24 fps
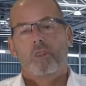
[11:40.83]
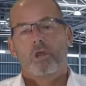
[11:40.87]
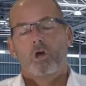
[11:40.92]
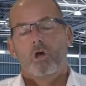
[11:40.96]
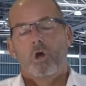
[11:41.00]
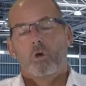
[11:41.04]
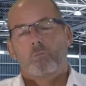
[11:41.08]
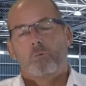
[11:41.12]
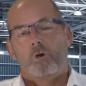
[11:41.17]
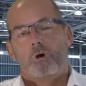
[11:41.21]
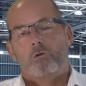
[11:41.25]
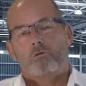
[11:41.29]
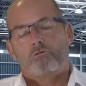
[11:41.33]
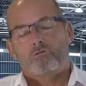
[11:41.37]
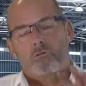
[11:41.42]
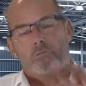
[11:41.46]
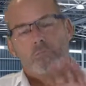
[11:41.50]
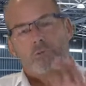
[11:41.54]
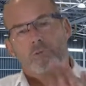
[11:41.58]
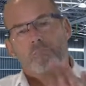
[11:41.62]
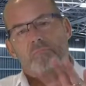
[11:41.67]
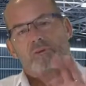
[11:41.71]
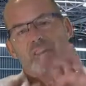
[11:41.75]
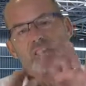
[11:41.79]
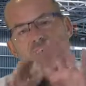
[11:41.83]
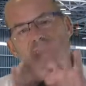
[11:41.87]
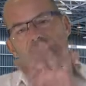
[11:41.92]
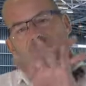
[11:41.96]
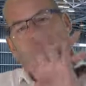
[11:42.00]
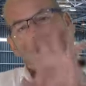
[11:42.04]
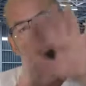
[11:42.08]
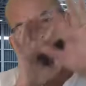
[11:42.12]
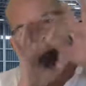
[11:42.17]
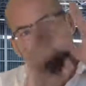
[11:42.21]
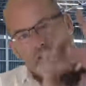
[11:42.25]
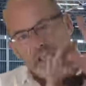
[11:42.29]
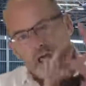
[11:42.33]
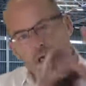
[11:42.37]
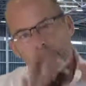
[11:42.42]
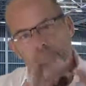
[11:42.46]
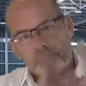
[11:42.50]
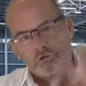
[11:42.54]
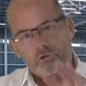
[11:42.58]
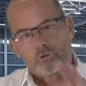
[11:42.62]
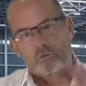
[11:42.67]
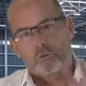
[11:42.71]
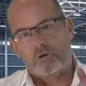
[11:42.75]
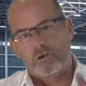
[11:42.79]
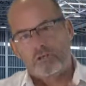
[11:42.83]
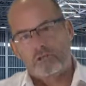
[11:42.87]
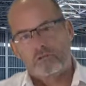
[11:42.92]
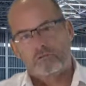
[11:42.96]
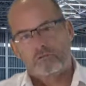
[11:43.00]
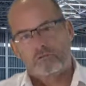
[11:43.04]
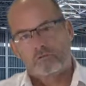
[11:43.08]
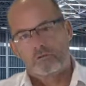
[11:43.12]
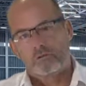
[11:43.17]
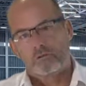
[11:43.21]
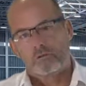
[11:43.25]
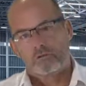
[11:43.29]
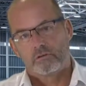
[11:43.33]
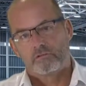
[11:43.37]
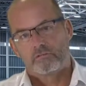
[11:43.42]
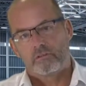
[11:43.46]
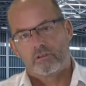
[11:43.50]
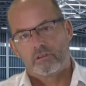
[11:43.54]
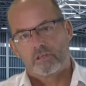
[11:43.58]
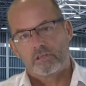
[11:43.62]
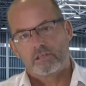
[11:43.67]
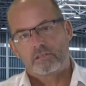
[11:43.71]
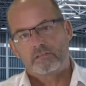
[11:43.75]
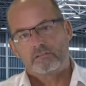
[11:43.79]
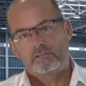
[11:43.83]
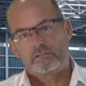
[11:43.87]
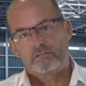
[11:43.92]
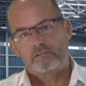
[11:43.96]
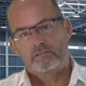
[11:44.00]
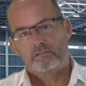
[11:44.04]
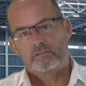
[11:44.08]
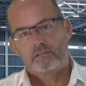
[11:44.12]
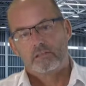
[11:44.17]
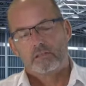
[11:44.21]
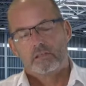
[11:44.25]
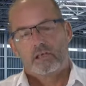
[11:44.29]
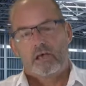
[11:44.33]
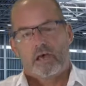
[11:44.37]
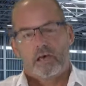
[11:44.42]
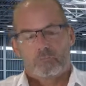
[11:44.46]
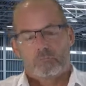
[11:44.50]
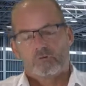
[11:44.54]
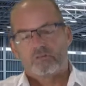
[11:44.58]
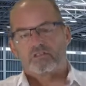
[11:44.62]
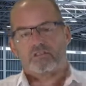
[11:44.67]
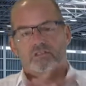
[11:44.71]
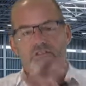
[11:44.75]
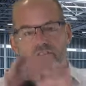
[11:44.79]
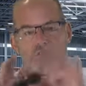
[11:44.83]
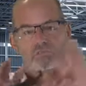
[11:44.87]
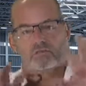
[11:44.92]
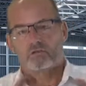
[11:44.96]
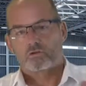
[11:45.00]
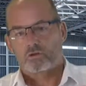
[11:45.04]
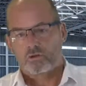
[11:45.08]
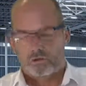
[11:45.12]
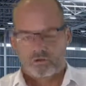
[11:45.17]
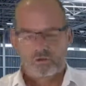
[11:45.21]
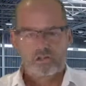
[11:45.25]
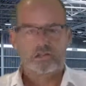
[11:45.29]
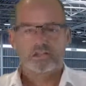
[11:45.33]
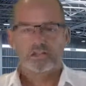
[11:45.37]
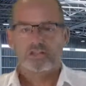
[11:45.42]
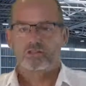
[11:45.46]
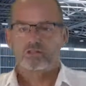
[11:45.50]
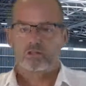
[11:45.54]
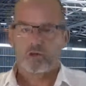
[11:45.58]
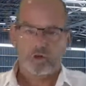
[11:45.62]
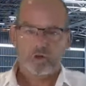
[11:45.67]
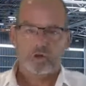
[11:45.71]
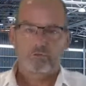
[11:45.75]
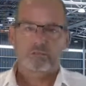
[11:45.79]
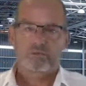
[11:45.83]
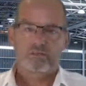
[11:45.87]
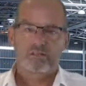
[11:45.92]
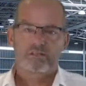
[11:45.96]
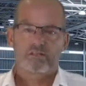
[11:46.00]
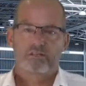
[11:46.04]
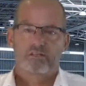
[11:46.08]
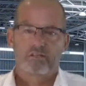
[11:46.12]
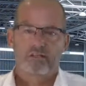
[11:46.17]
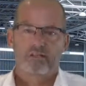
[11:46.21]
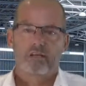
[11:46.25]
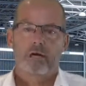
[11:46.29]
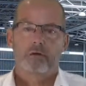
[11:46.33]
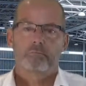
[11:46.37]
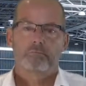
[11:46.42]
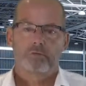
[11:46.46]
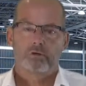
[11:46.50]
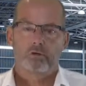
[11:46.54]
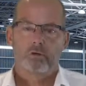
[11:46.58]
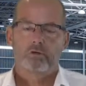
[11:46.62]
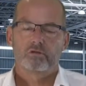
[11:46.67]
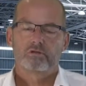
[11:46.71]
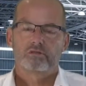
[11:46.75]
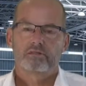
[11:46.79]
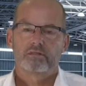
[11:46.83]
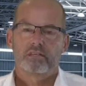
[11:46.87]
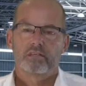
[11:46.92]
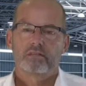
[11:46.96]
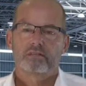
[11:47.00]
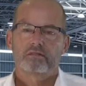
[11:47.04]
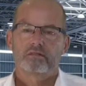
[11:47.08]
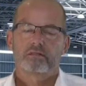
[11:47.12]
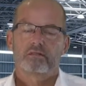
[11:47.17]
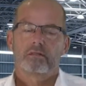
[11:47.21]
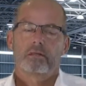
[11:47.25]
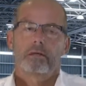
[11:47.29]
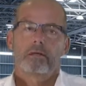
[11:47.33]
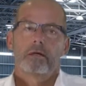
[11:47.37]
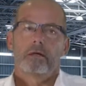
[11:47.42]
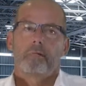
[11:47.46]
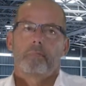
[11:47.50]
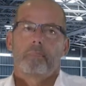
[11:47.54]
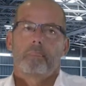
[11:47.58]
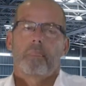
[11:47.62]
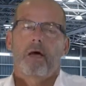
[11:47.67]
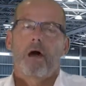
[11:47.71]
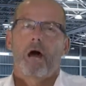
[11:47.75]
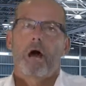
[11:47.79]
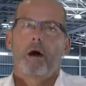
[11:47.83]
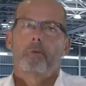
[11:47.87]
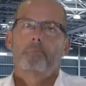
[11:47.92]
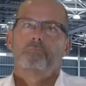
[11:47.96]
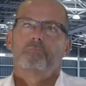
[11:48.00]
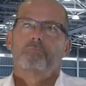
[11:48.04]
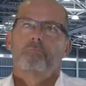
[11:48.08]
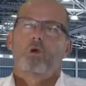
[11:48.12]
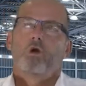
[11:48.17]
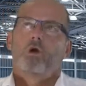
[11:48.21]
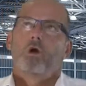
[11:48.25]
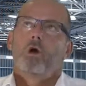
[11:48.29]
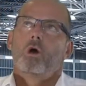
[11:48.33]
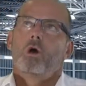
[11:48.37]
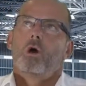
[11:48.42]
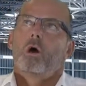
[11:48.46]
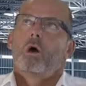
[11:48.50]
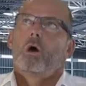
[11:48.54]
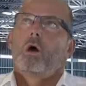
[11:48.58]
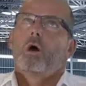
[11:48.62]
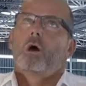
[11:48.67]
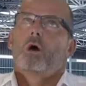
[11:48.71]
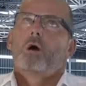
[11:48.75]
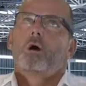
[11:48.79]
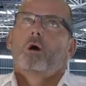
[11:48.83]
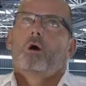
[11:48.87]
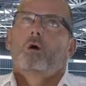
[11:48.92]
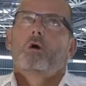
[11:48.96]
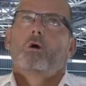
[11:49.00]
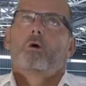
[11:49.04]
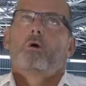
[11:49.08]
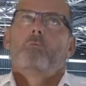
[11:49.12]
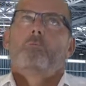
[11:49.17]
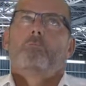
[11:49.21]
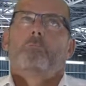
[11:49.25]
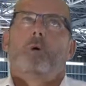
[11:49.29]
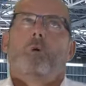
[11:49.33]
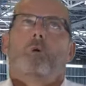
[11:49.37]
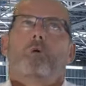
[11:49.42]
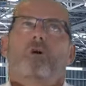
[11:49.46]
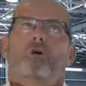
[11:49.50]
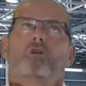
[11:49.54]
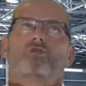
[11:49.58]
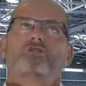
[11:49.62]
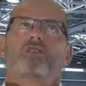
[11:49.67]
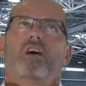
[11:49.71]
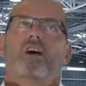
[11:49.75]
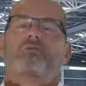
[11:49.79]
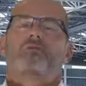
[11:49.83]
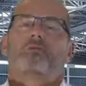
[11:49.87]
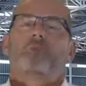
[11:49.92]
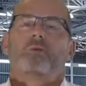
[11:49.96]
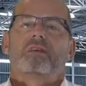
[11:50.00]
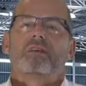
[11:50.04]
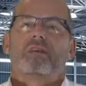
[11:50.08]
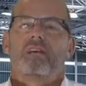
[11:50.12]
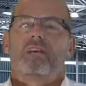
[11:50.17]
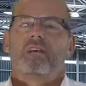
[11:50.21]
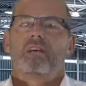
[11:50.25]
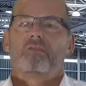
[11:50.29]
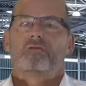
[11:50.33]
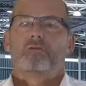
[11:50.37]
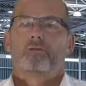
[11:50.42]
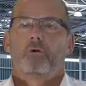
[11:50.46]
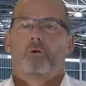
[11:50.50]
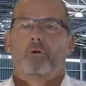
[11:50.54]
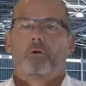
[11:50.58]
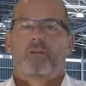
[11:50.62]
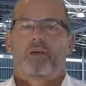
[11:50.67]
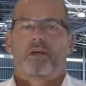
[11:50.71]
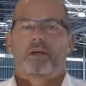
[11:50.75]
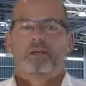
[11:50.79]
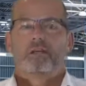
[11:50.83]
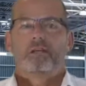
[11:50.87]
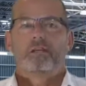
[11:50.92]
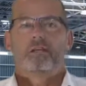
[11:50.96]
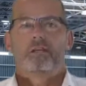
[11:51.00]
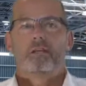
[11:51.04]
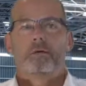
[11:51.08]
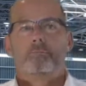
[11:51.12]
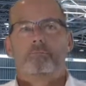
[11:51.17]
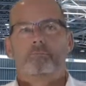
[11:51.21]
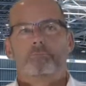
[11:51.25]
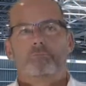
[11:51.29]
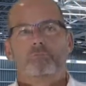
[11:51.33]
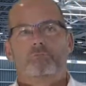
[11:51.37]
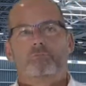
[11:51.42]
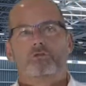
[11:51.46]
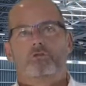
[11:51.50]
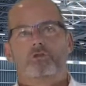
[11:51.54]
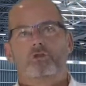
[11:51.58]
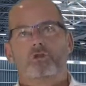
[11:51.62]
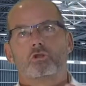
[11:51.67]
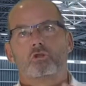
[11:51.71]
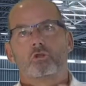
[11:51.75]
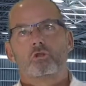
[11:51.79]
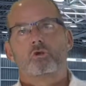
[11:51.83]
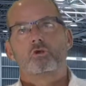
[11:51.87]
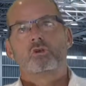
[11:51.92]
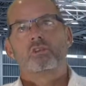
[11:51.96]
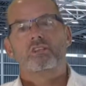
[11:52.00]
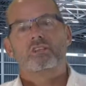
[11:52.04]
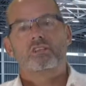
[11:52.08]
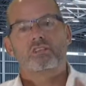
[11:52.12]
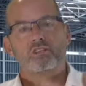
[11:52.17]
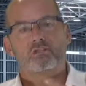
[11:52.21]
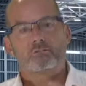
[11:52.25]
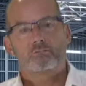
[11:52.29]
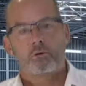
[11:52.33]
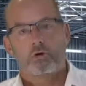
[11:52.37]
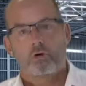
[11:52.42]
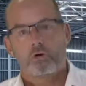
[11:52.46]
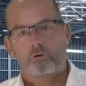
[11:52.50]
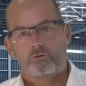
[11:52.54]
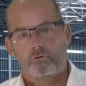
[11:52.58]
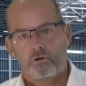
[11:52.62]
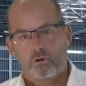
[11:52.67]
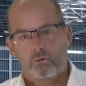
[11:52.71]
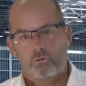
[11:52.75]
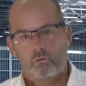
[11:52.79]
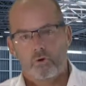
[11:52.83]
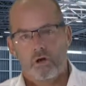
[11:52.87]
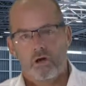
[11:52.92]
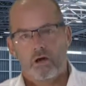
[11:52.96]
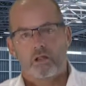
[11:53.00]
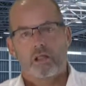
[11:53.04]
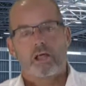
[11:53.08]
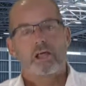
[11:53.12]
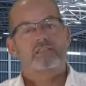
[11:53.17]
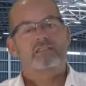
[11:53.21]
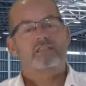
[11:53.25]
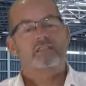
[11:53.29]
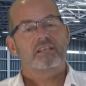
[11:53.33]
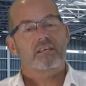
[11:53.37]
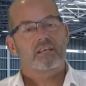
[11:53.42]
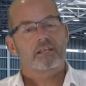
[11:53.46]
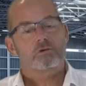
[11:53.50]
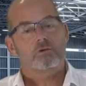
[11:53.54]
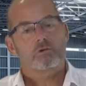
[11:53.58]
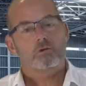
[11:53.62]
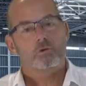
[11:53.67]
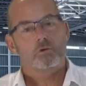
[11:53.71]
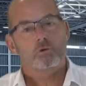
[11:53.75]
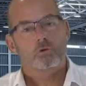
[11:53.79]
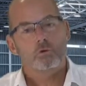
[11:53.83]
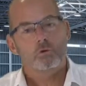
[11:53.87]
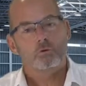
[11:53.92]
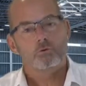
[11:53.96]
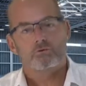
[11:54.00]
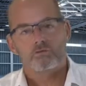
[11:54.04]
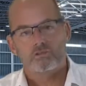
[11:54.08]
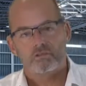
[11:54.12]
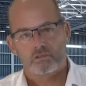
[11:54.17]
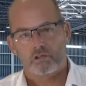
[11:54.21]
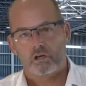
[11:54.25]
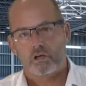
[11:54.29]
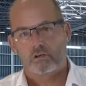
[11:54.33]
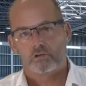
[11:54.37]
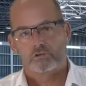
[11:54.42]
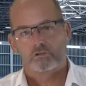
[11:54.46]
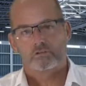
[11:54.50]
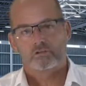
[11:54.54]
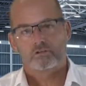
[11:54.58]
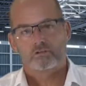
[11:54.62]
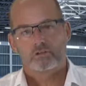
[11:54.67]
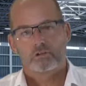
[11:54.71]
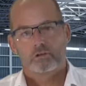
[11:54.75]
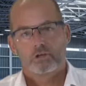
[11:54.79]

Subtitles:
Well, remember, there's overlap between all of these, and which is clearly documented in our process. But we also have to be careful that to do condition monitoring well and to get good results,